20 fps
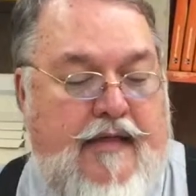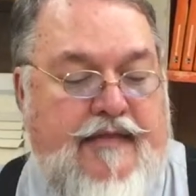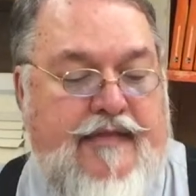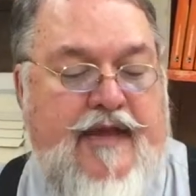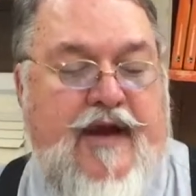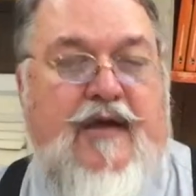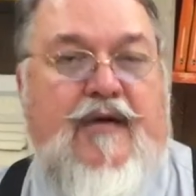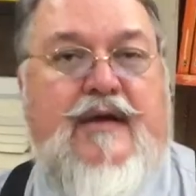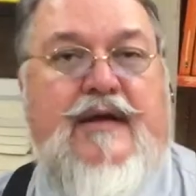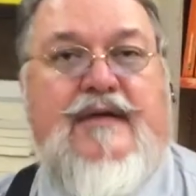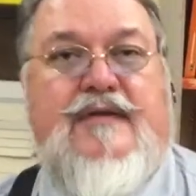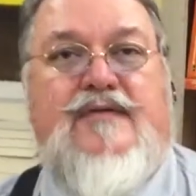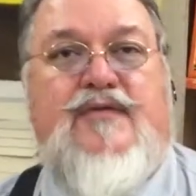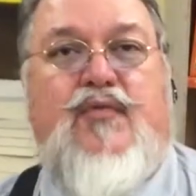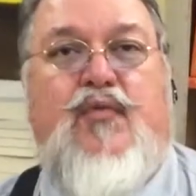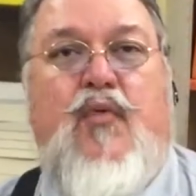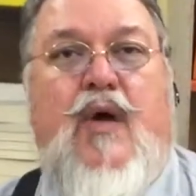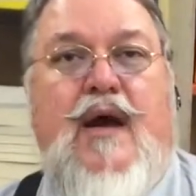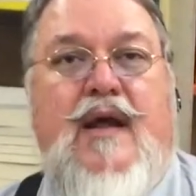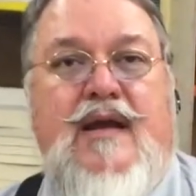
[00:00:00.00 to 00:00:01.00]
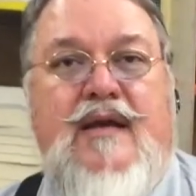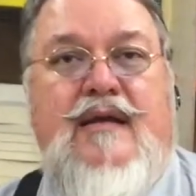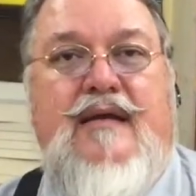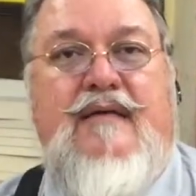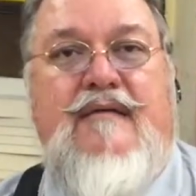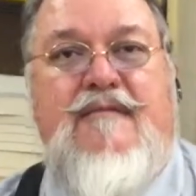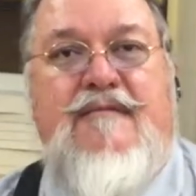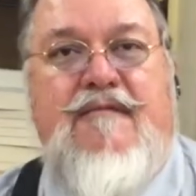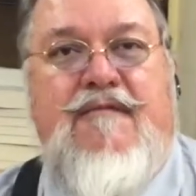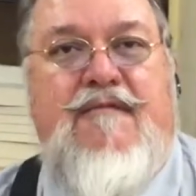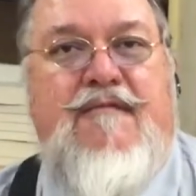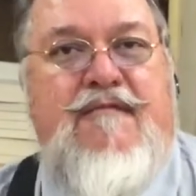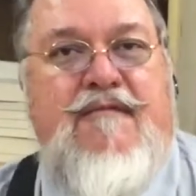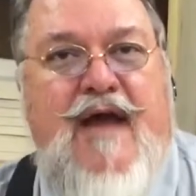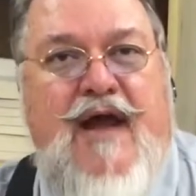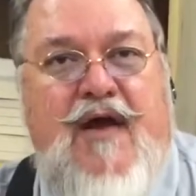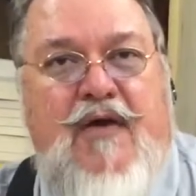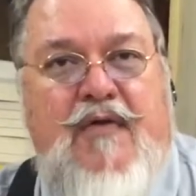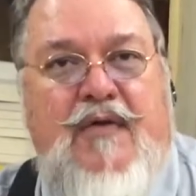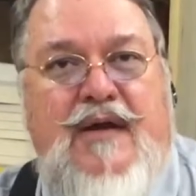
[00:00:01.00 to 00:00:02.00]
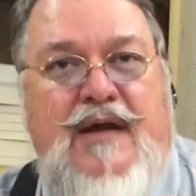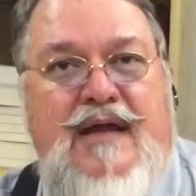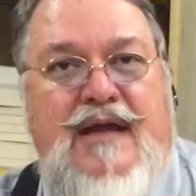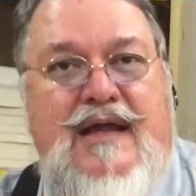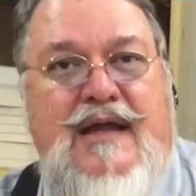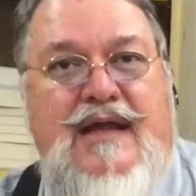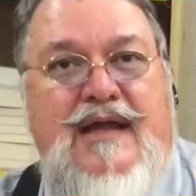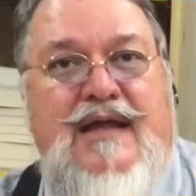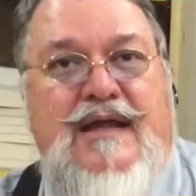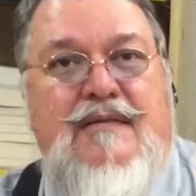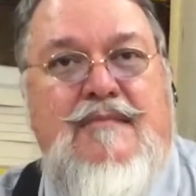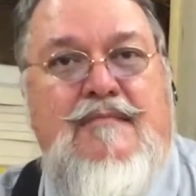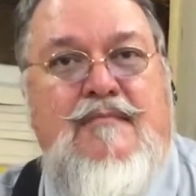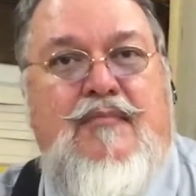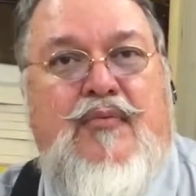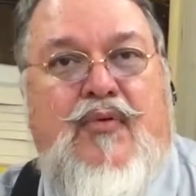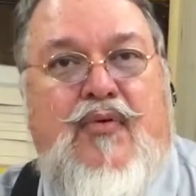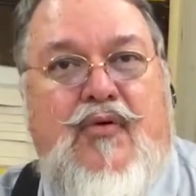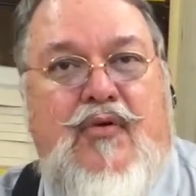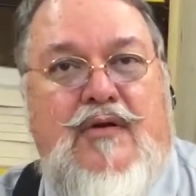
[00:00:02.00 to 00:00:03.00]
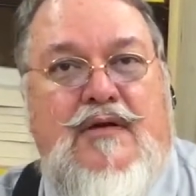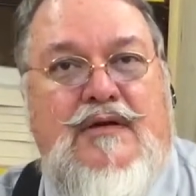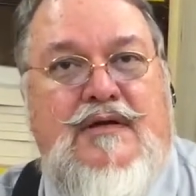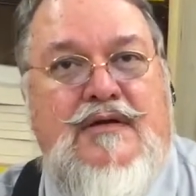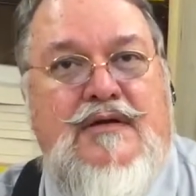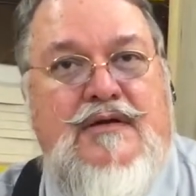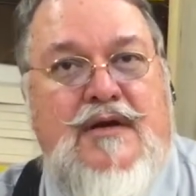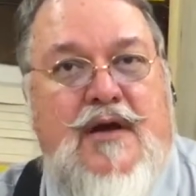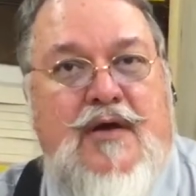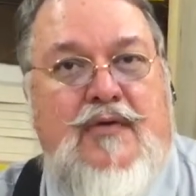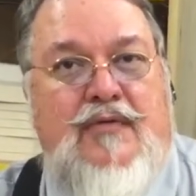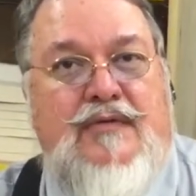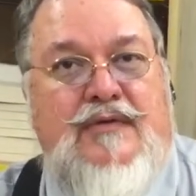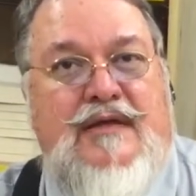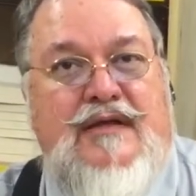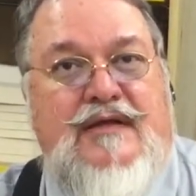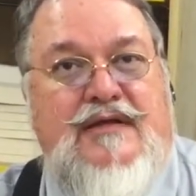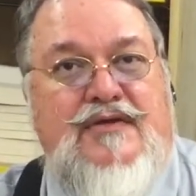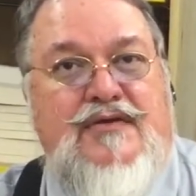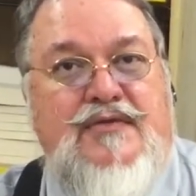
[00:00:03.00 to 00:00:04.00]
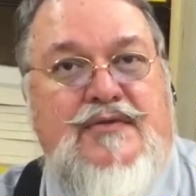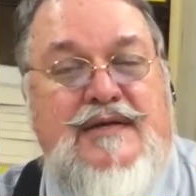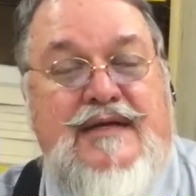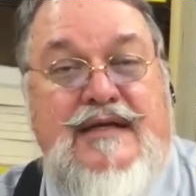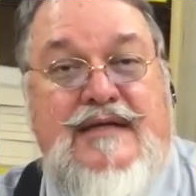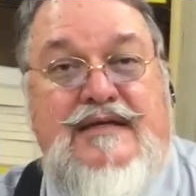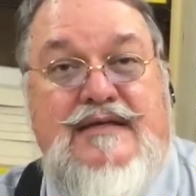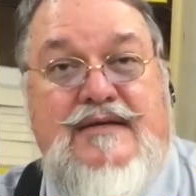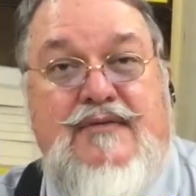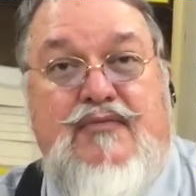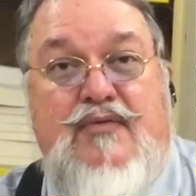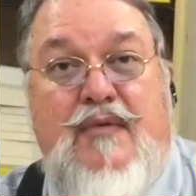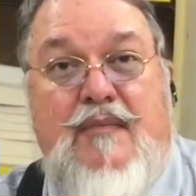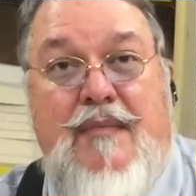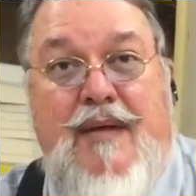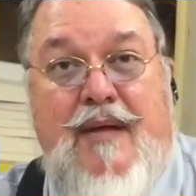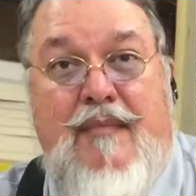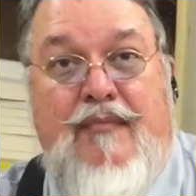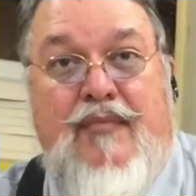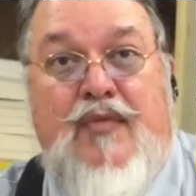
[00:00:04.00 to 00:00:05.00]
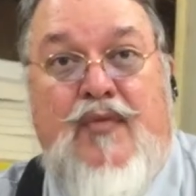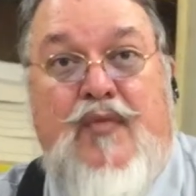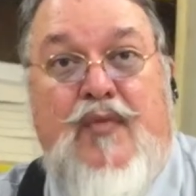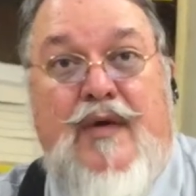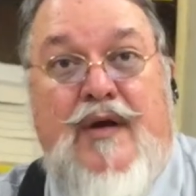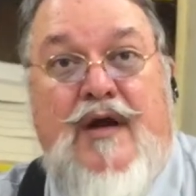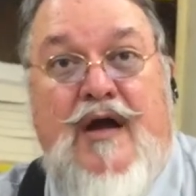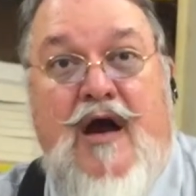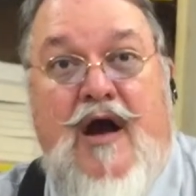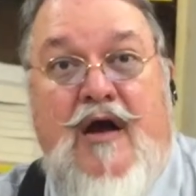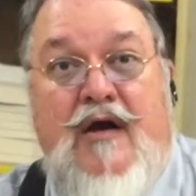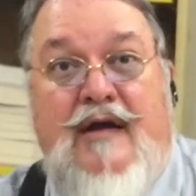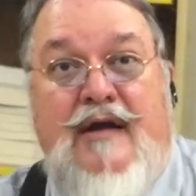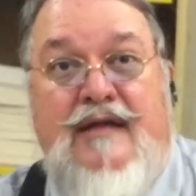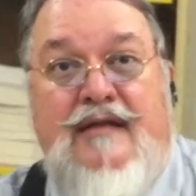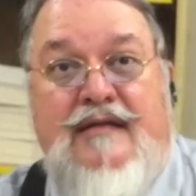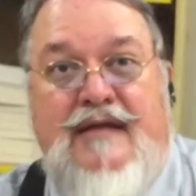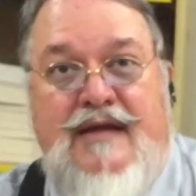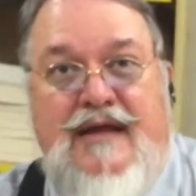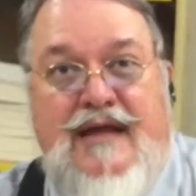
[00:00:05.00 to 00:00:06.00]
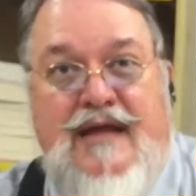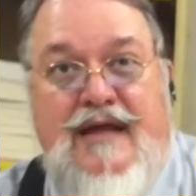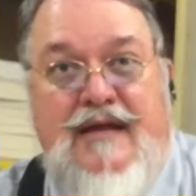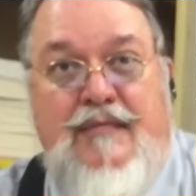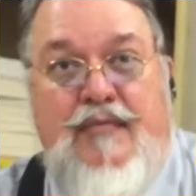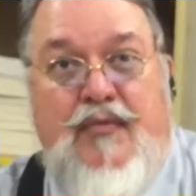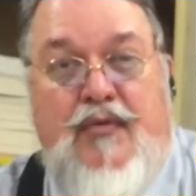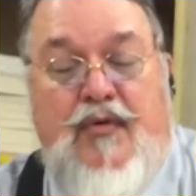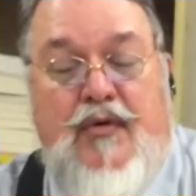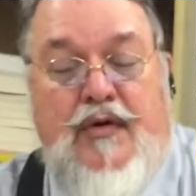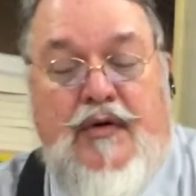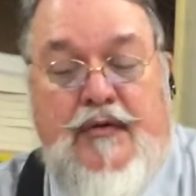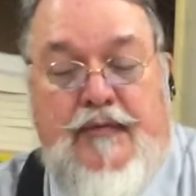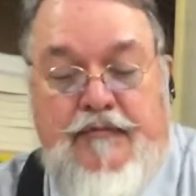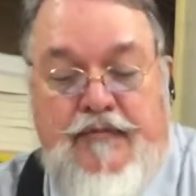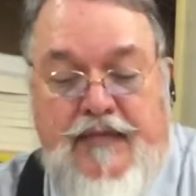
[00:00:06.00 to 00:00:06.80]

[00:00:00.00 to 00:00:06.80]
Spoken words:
There is one very important note that you need to remember regarding the keyboard,